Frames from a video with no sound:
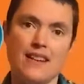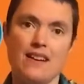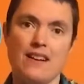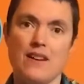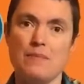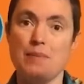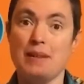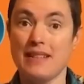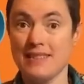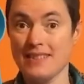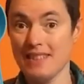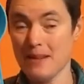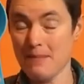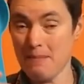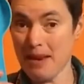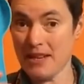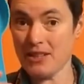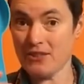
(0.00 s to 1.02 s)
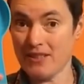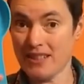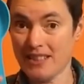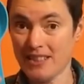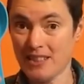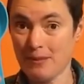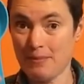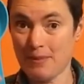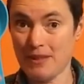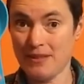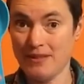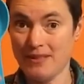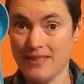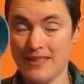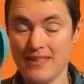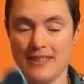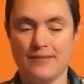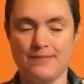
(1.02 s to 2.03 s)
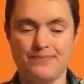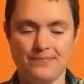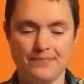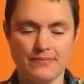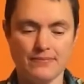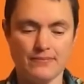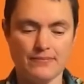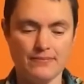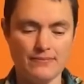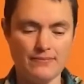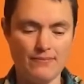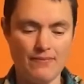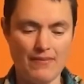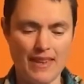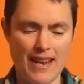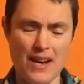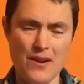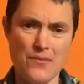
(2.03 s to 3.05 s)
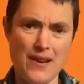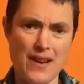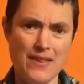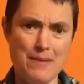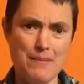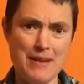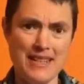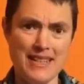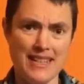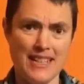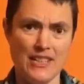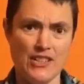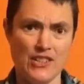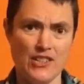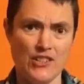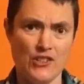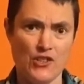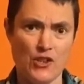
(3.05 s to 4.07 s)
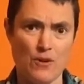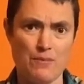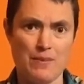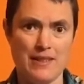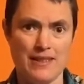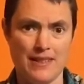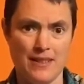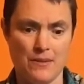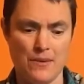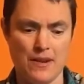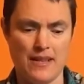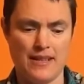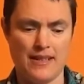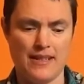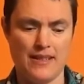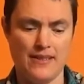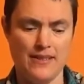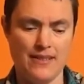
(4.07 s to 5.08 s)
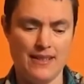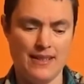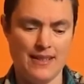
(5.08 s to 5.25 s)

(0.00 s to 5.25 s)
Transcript: are plastic measuring spoons. I found them in a kitchen shop a little while ago.